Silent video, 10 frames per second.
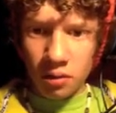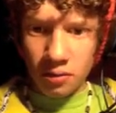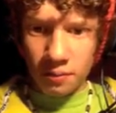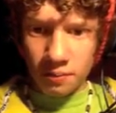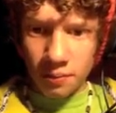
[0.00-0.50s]

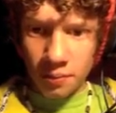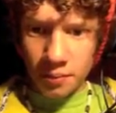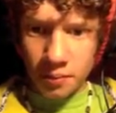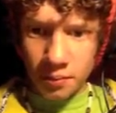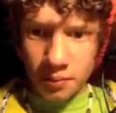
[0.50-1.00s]

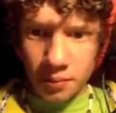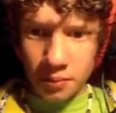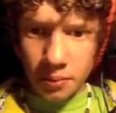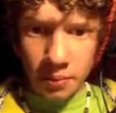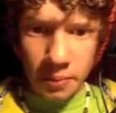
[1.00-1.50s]

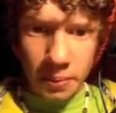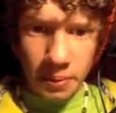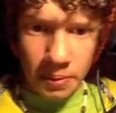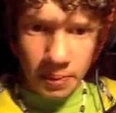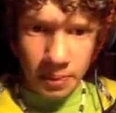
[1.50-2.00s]

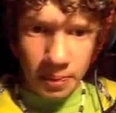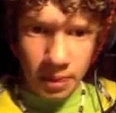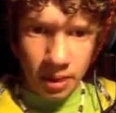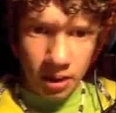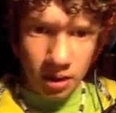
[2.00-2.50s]

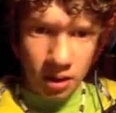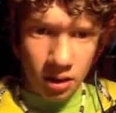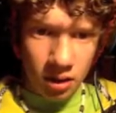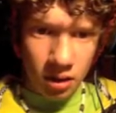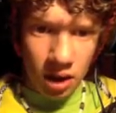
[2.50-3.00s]

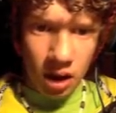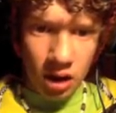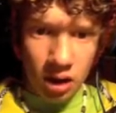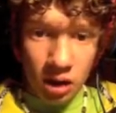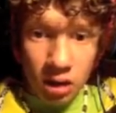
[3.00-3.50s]

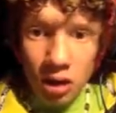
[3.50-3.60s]
(silence)